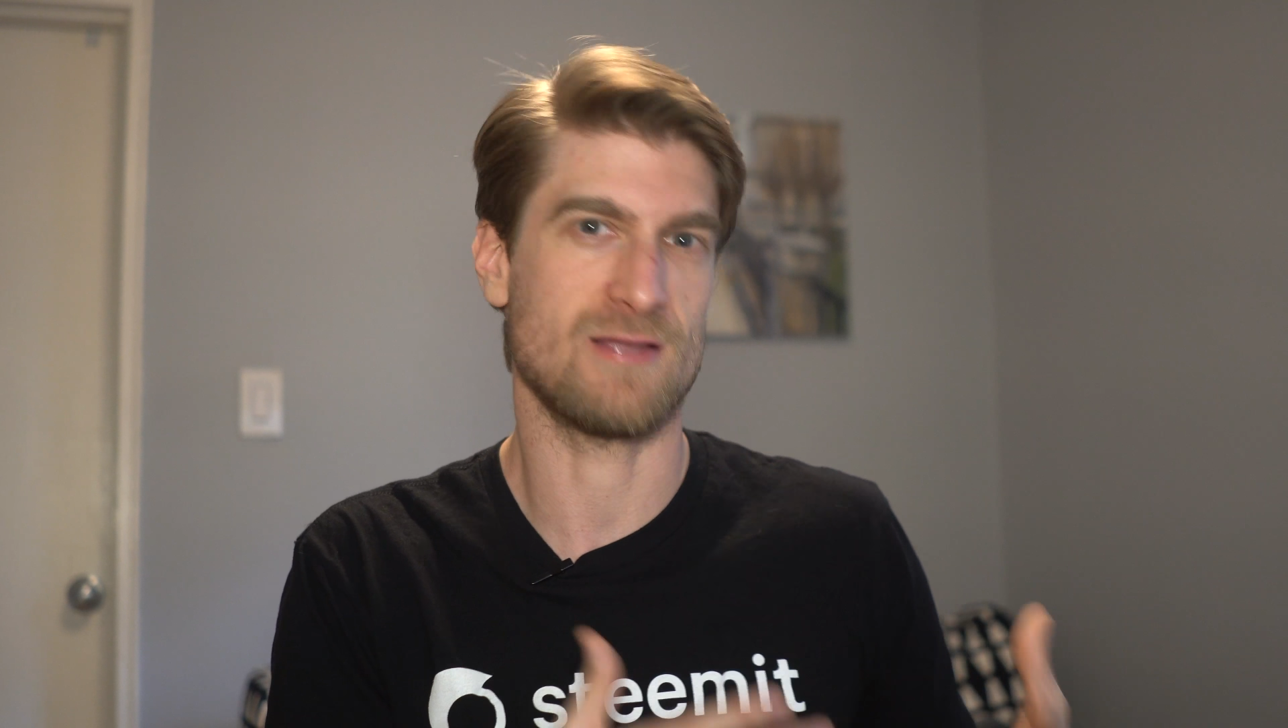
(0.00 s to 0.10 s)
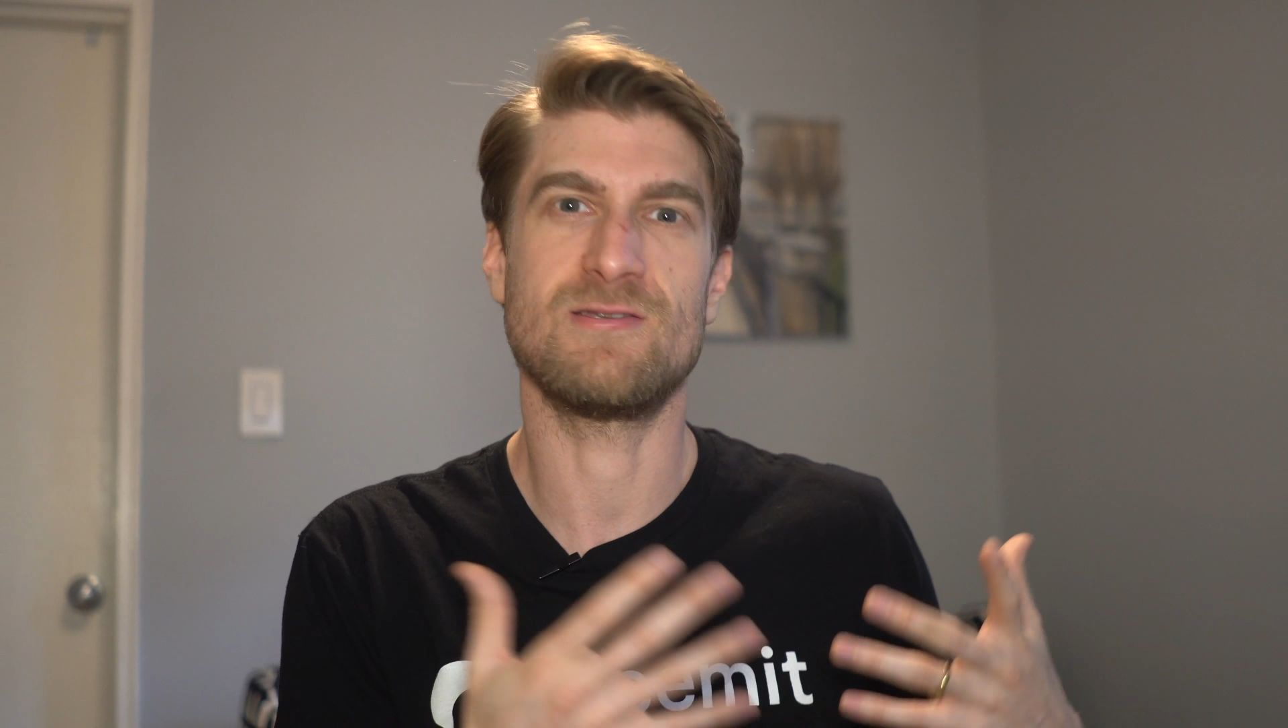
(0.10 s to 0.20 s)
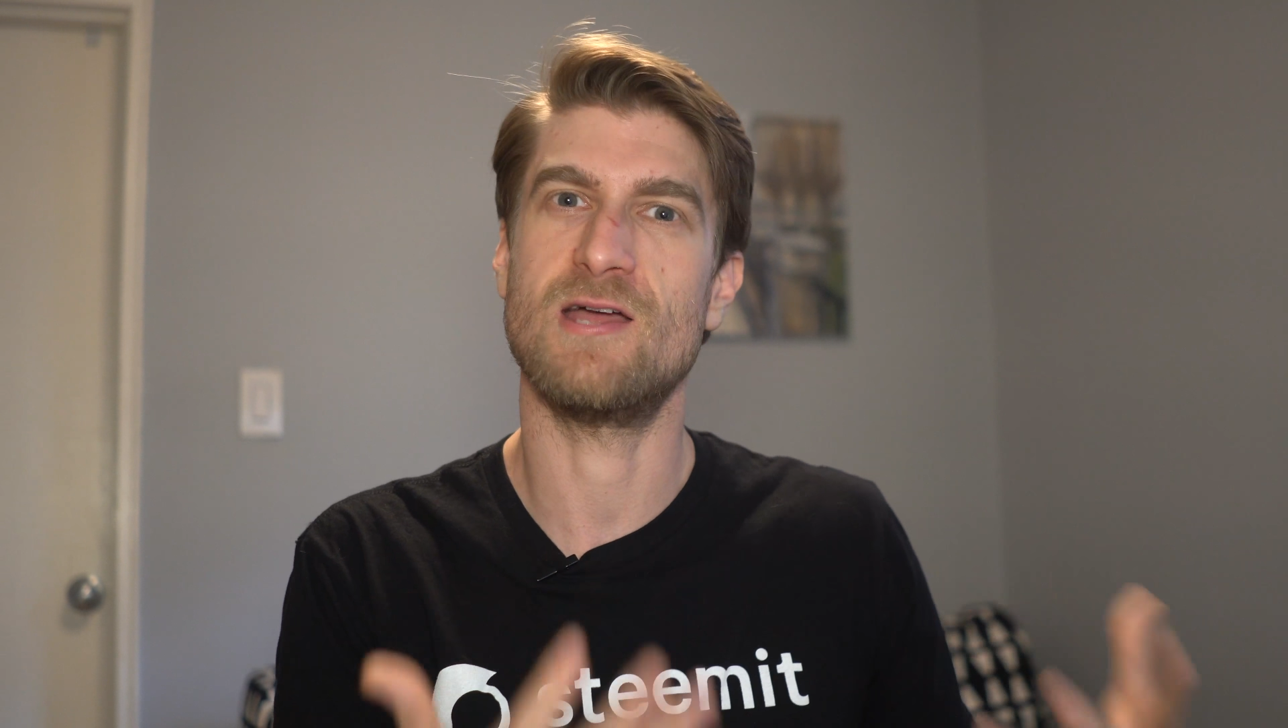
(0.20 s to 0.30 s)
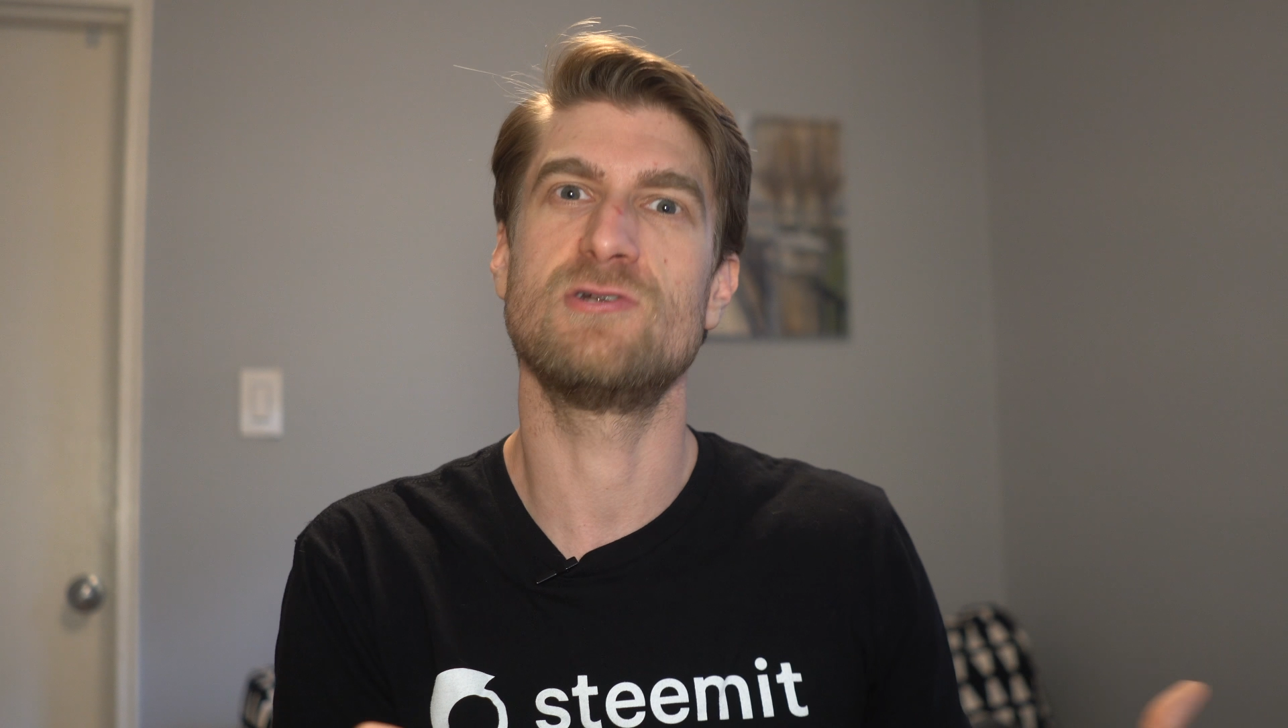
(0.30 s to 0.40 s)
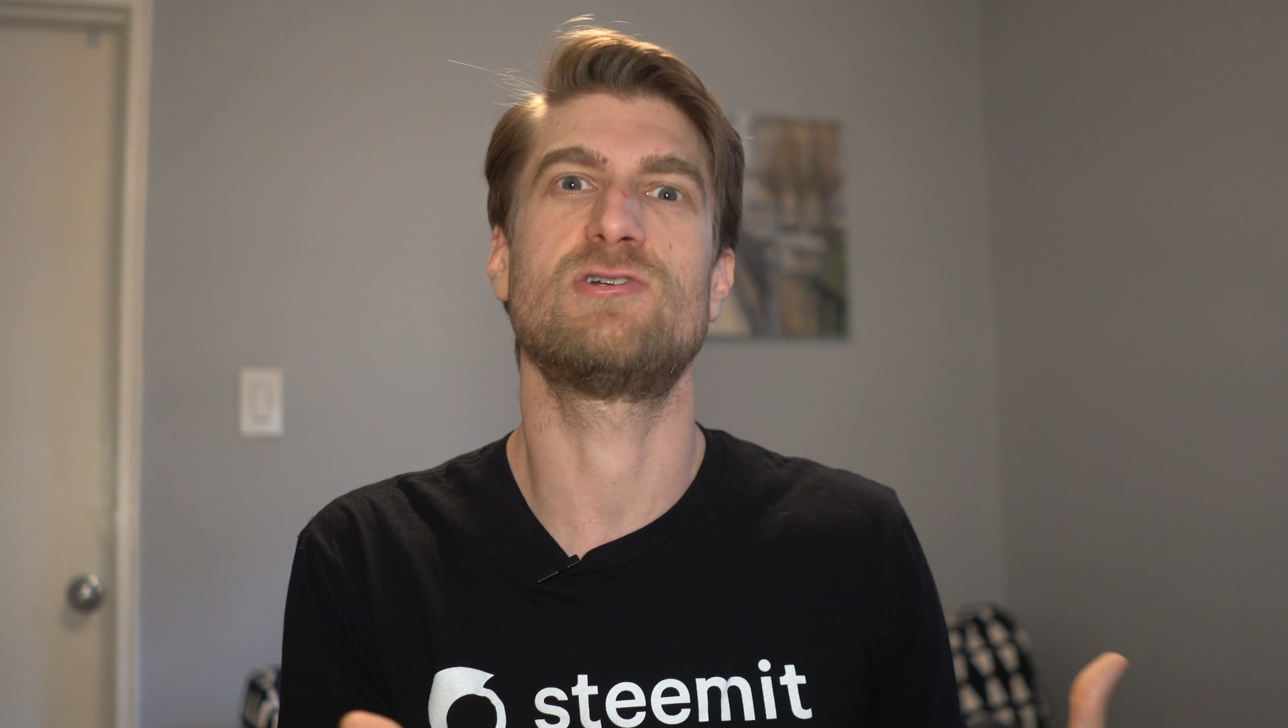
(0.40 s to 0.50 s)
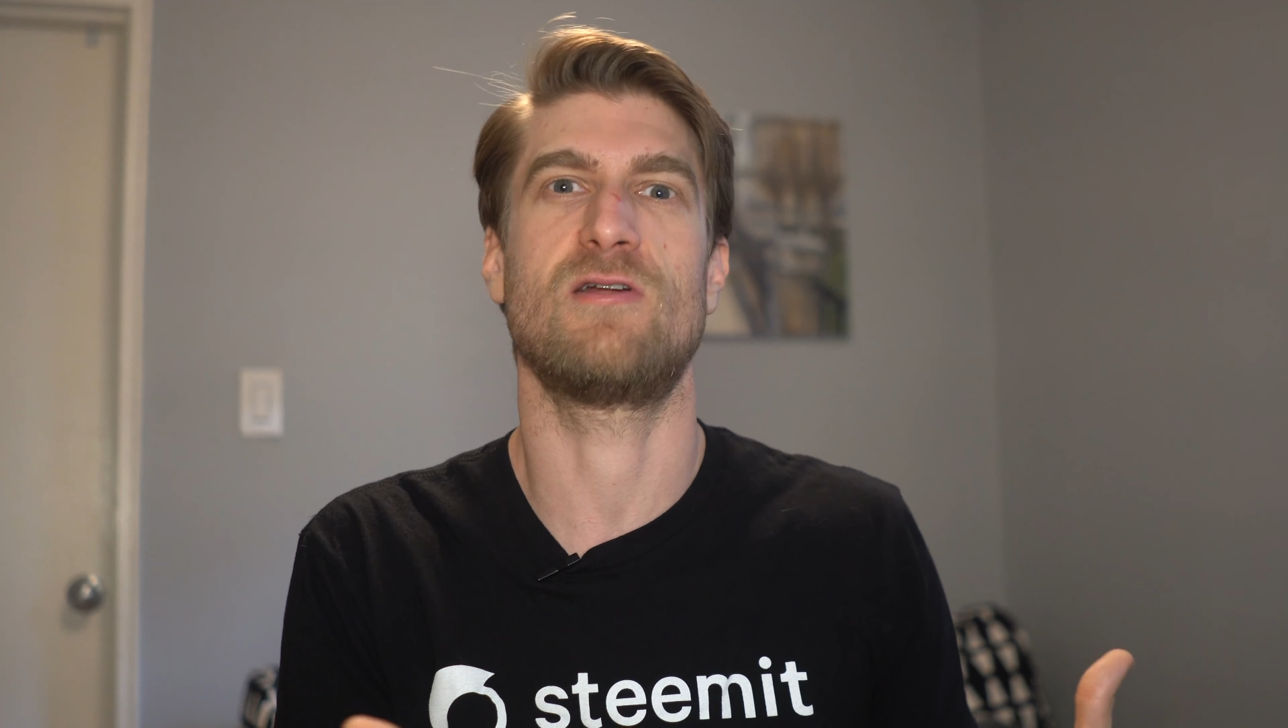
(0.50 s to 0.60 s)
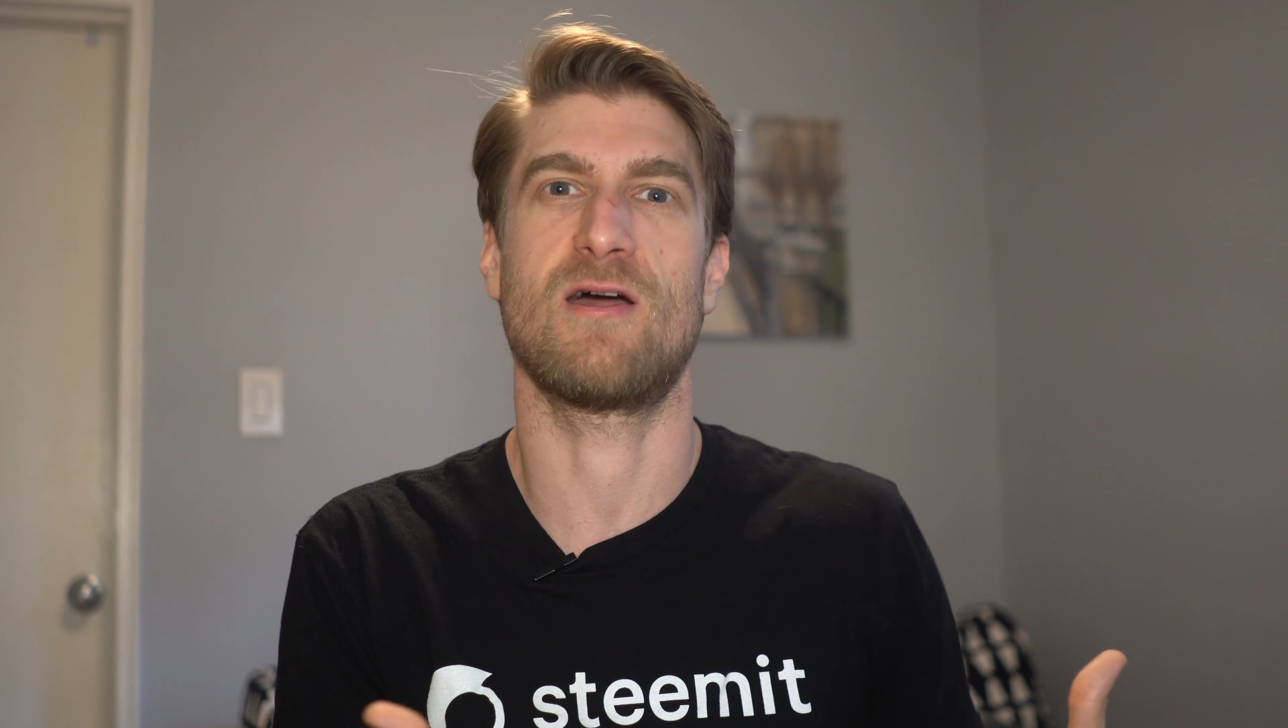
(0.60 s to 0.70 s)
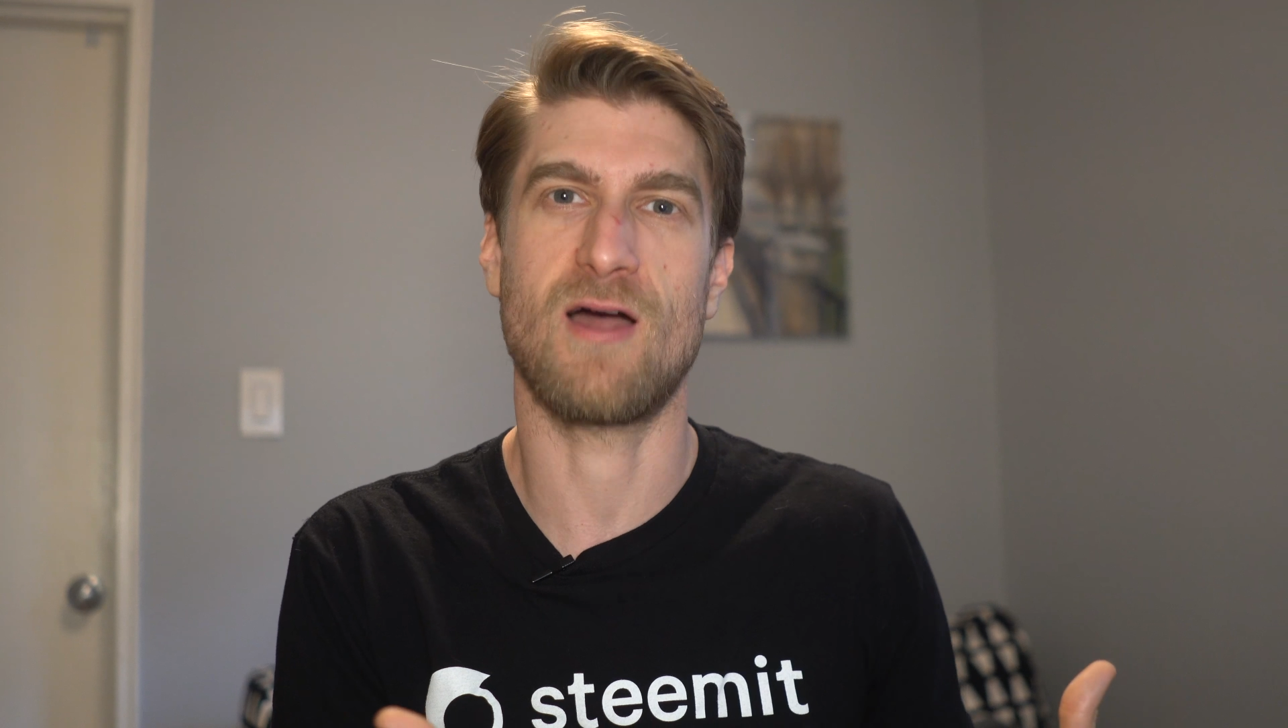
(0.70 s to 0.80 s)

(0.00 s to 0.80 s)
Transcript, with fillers: attention